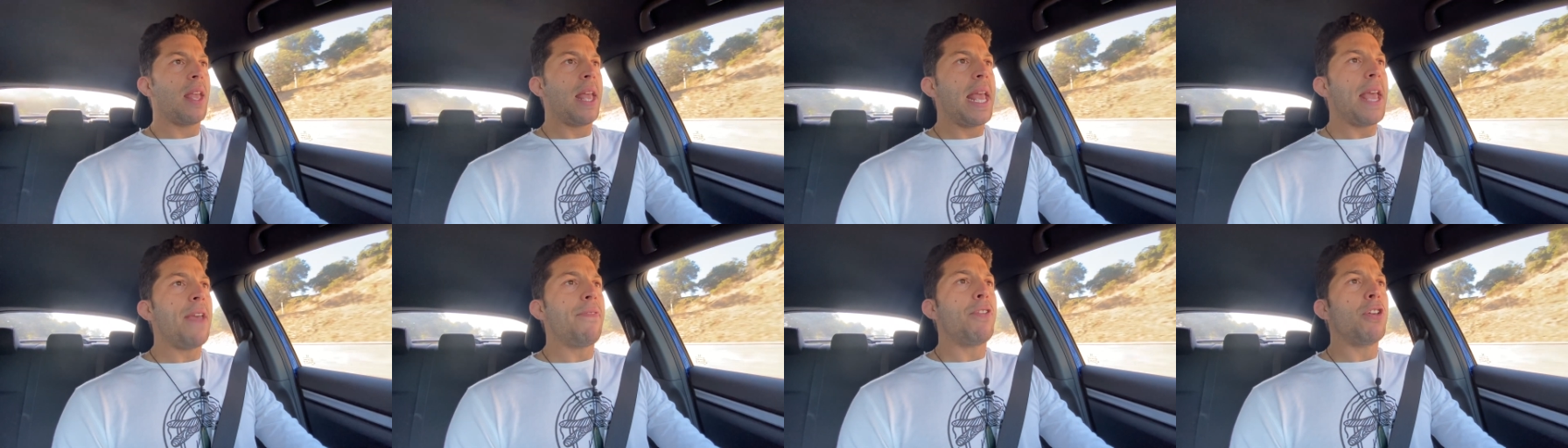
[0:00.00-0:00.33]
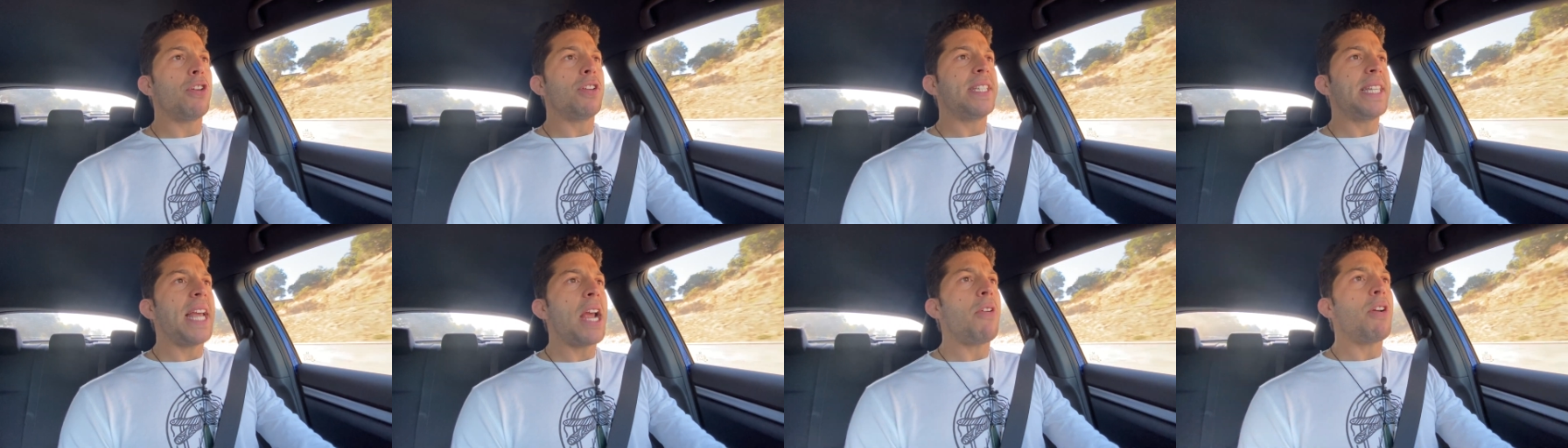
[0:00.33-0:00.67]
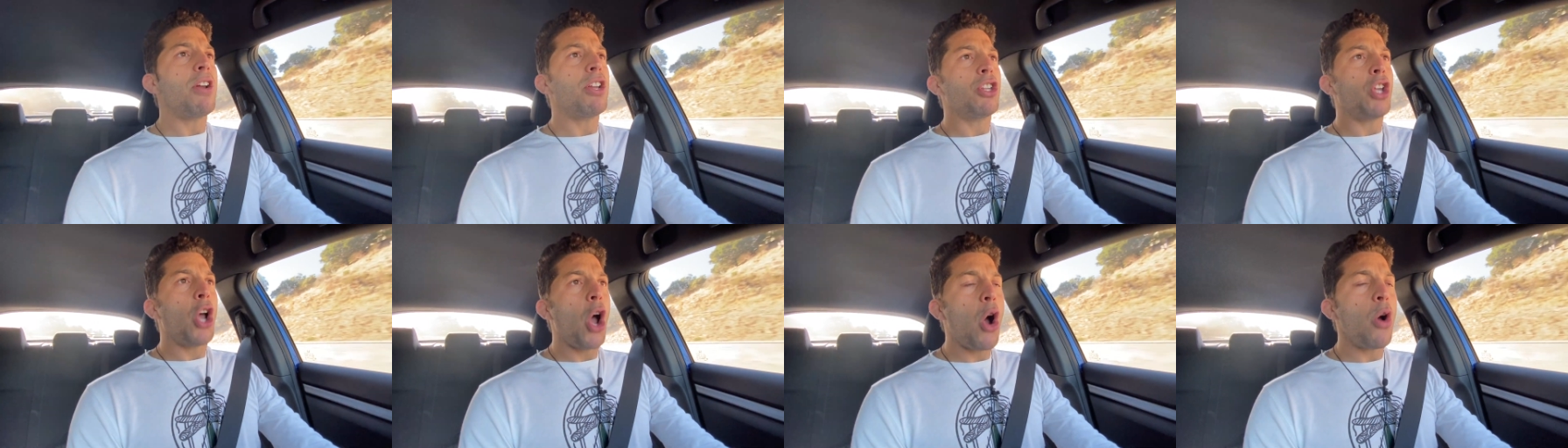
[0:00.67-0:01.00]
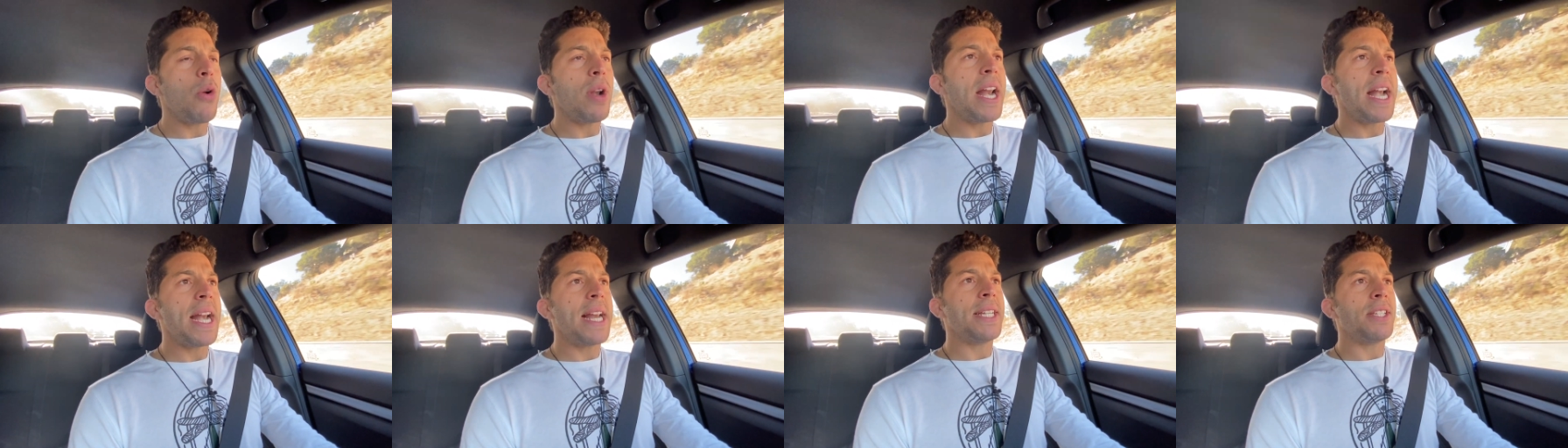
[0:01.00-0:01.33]
If your
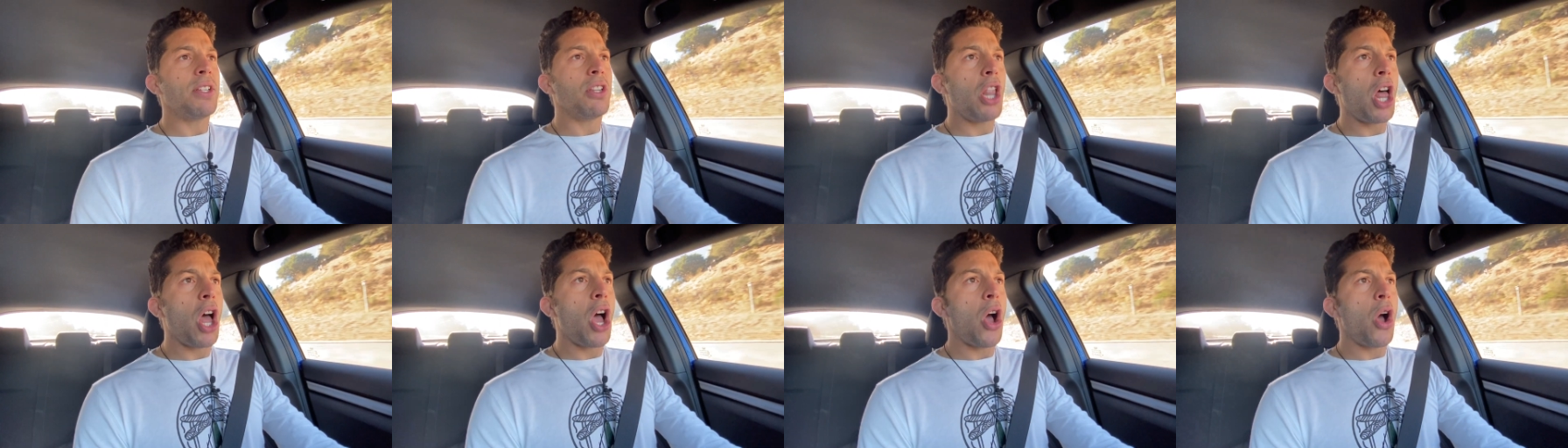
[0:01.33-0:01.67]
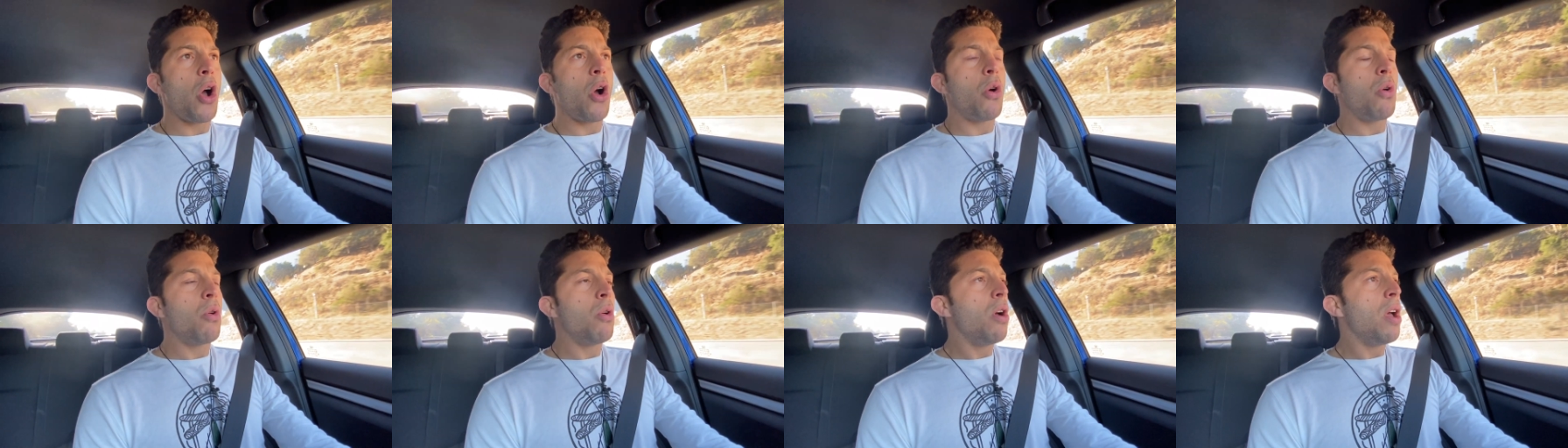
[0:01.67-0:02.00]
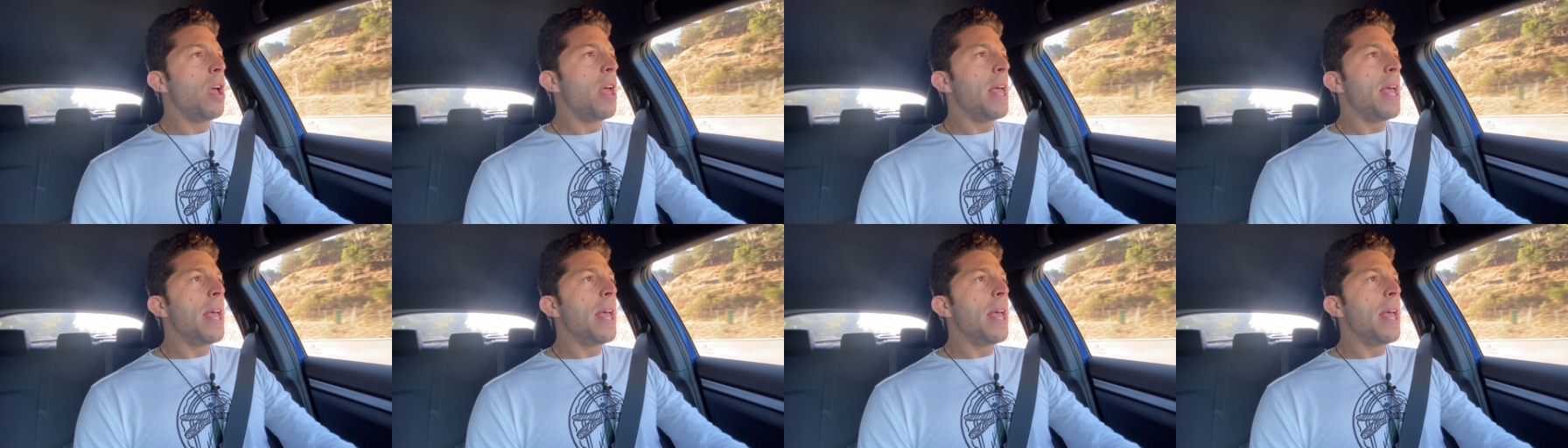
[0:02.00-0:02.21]
serotonin is low,